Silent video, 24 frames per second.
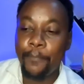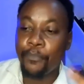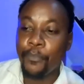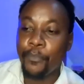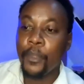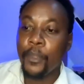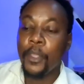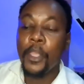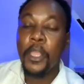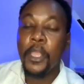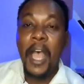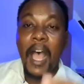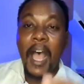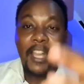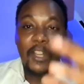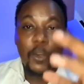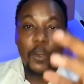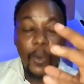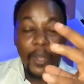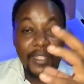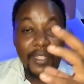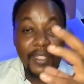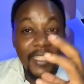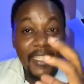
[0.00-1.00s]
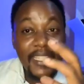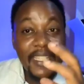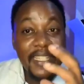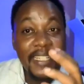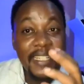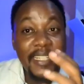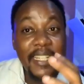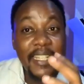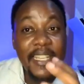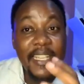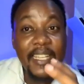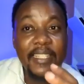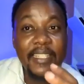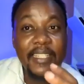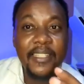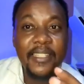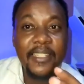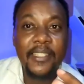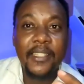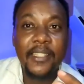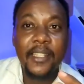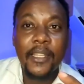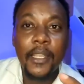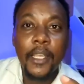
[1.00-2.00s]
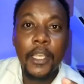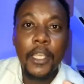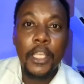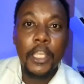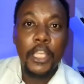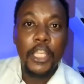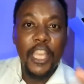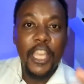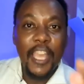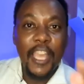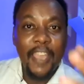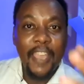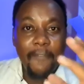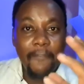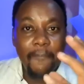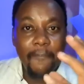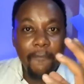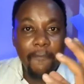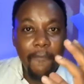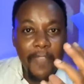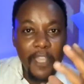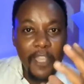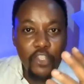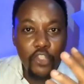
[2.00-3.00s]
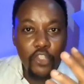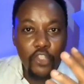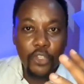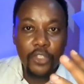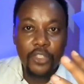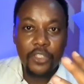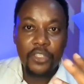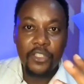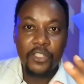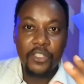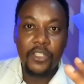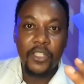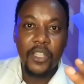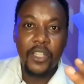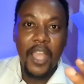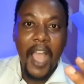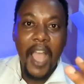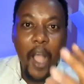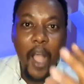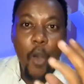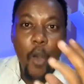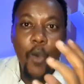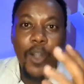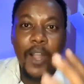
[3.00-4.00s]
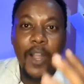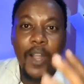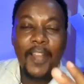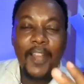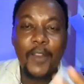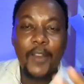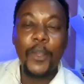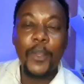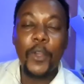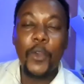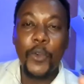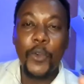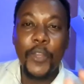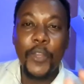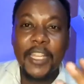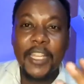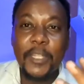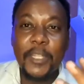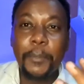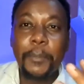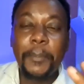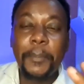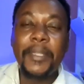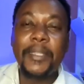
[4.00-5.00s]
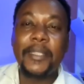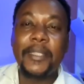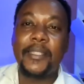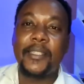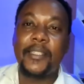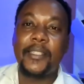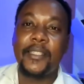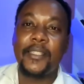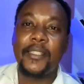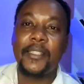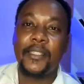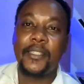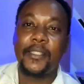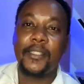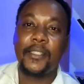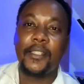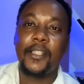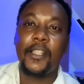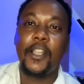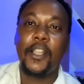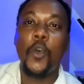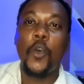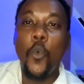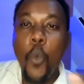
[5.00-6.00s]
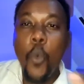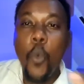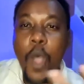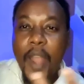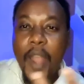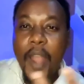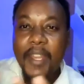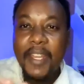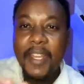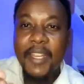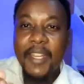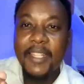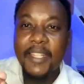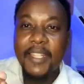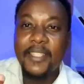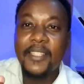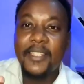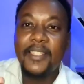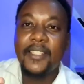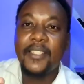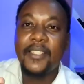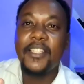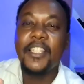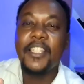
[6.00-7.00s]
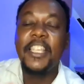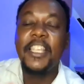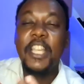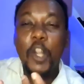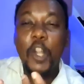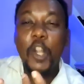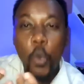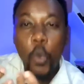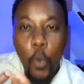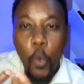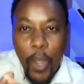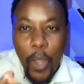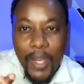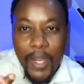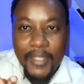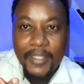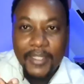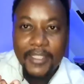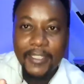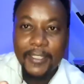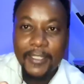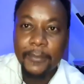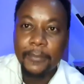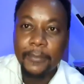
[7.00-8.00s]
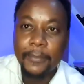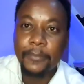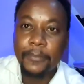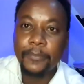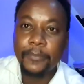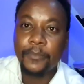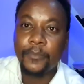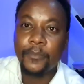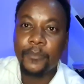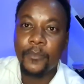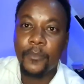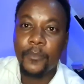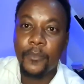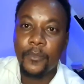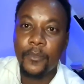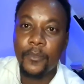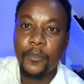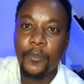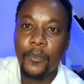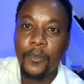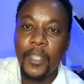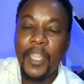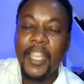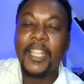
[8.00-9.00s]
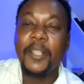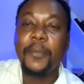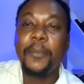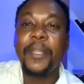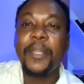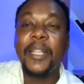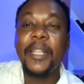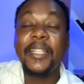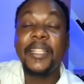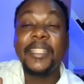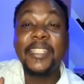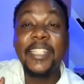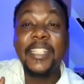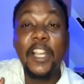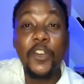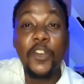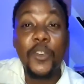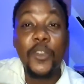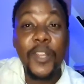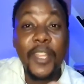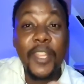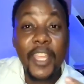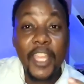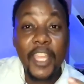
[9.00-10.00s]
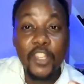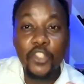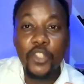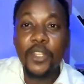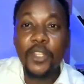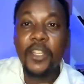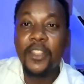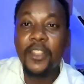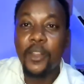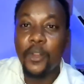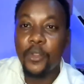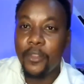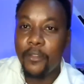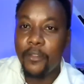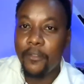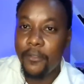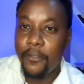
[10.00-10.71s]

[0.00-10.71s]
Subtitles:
And what he did, he envisioned, how can we create peace, oneness, equality, eliminate segregation in South Africa?